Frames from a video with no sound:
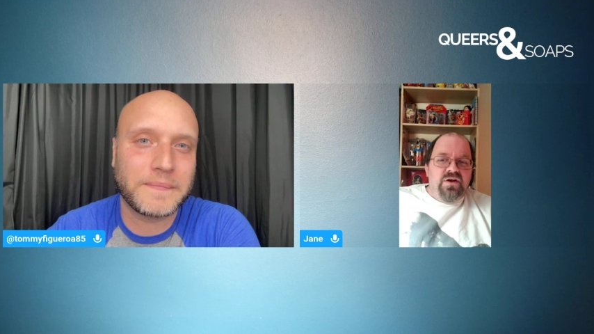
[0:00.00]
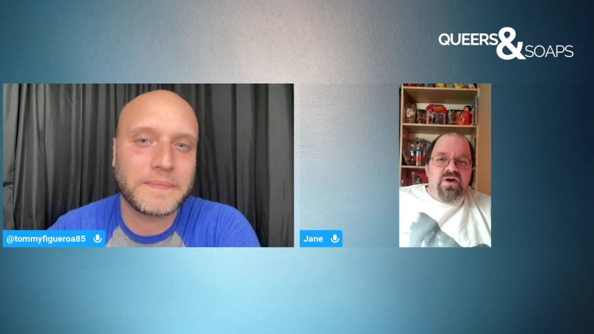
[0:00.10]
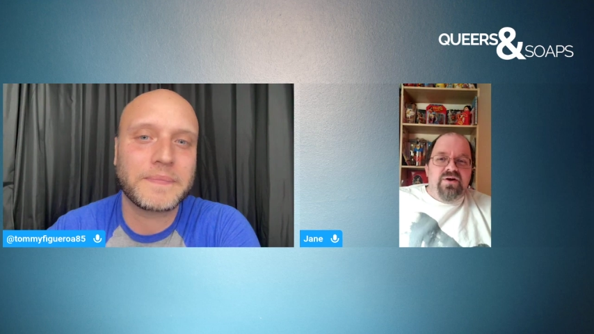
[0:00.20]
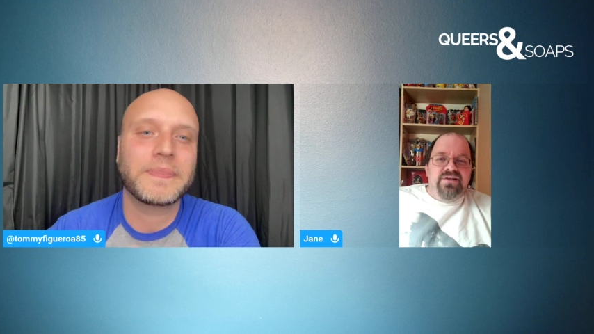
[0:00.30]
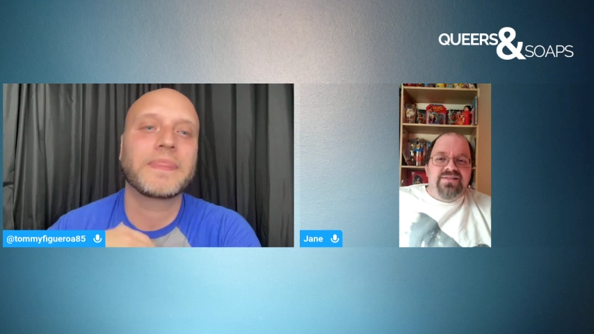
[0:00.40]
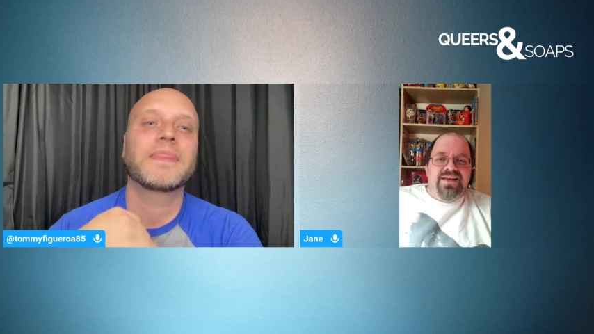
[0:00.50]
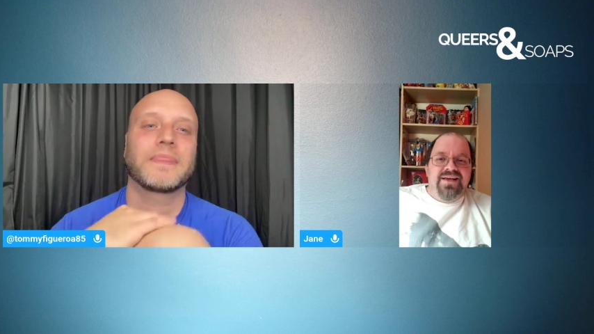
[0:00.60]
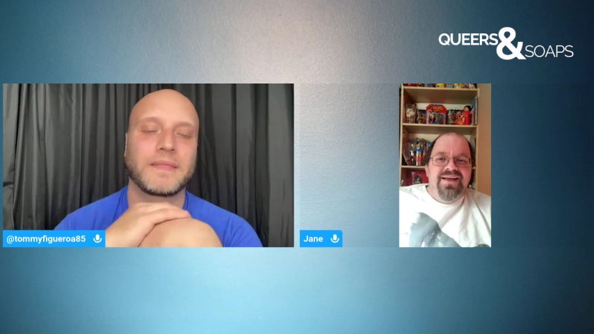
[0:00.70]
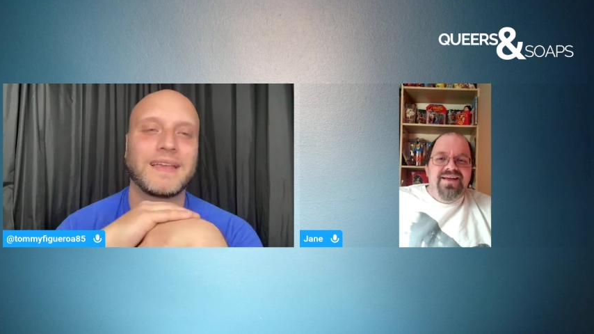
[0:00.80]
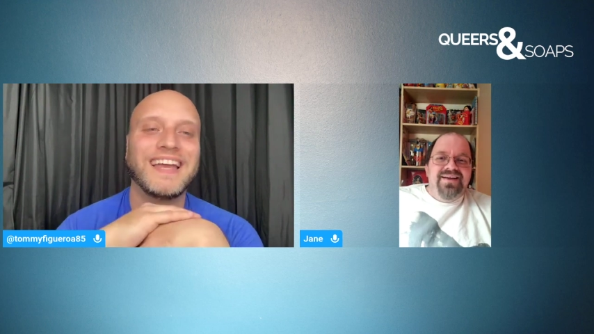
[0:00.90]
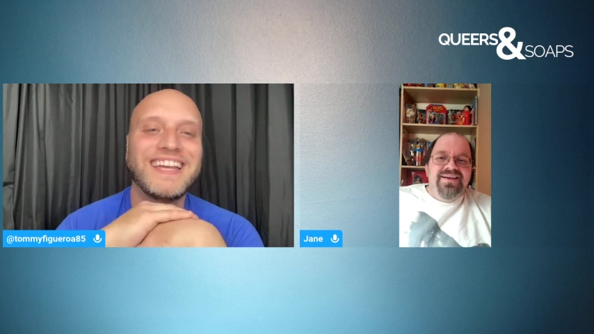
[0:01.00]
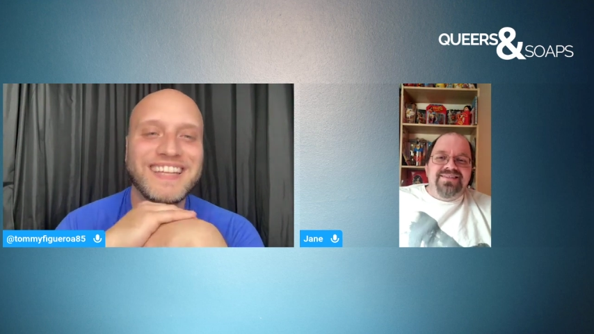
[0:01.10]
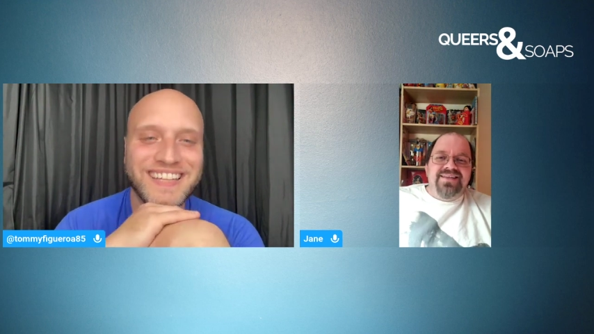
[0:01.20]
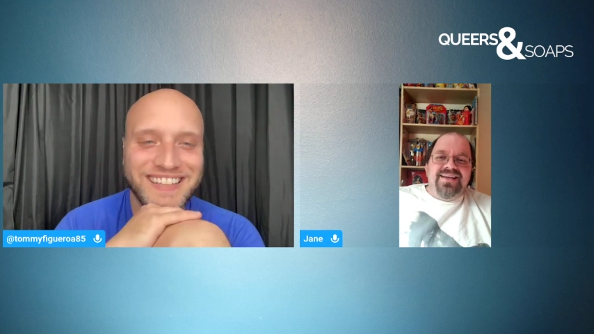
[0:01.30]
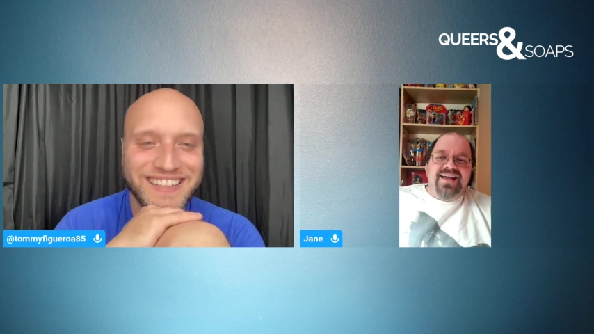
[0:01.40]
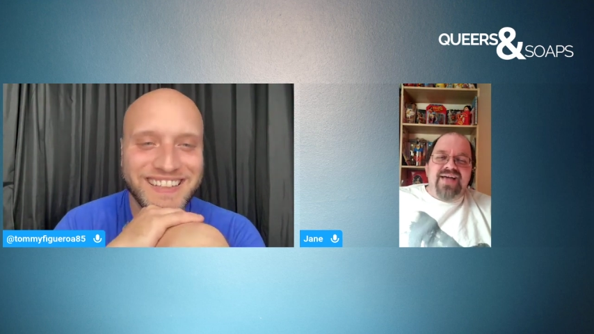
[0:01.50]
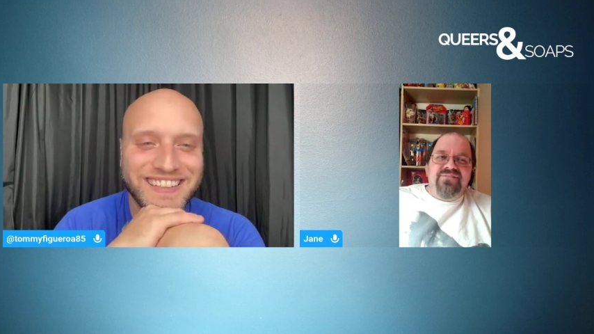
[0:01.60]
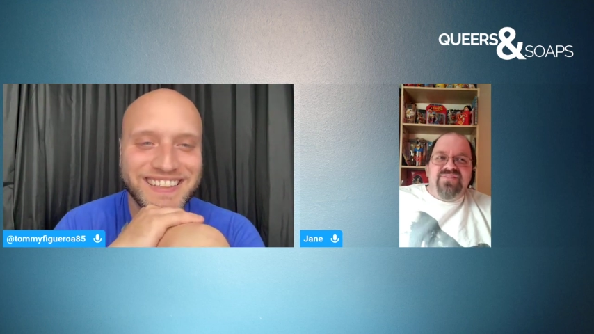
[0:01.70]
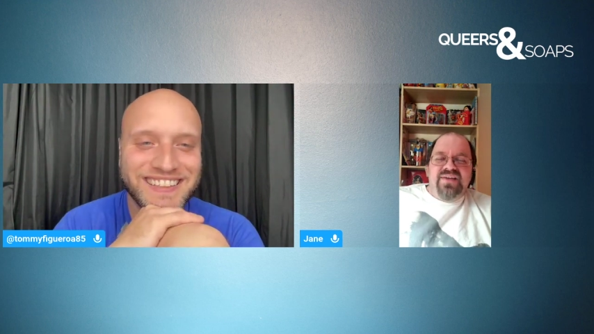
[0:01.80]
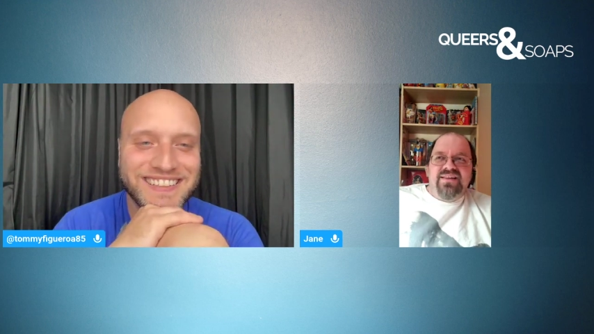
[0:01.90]
Speaker 1: You know, because like, cause, like I
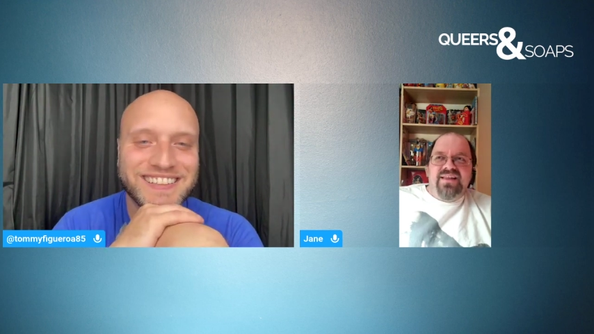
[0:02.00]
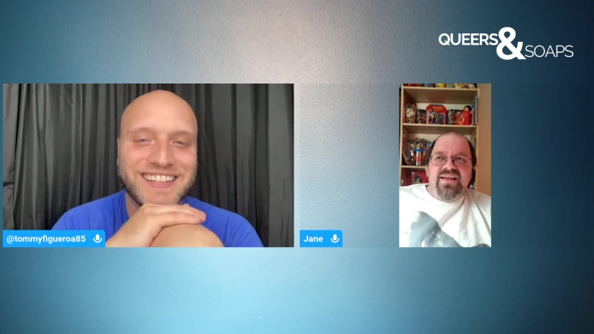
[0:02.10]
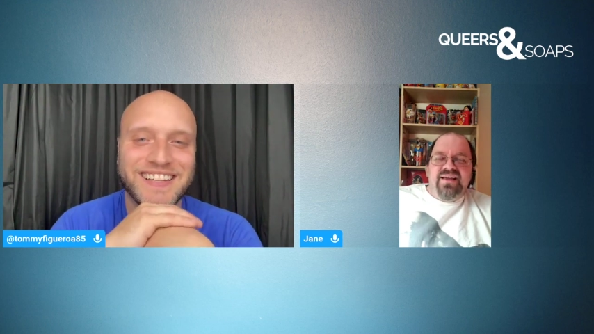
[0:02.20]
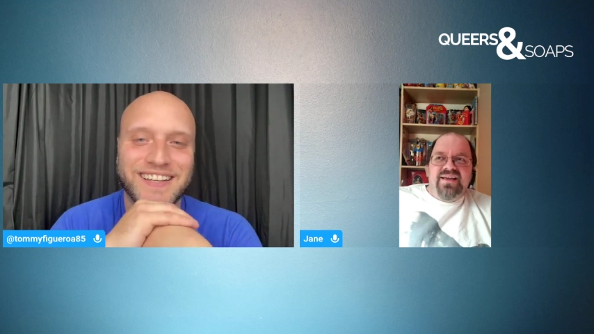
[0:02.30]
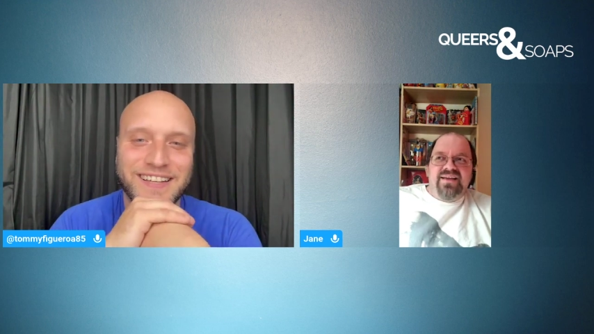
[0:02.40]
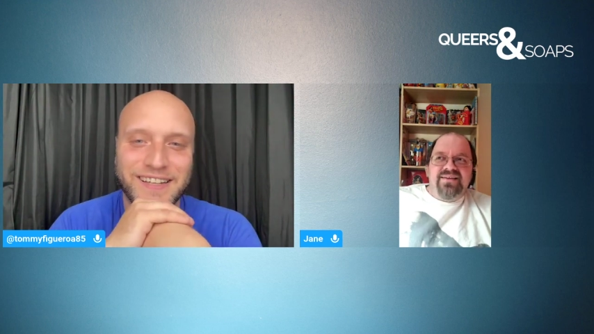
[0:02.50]
feel like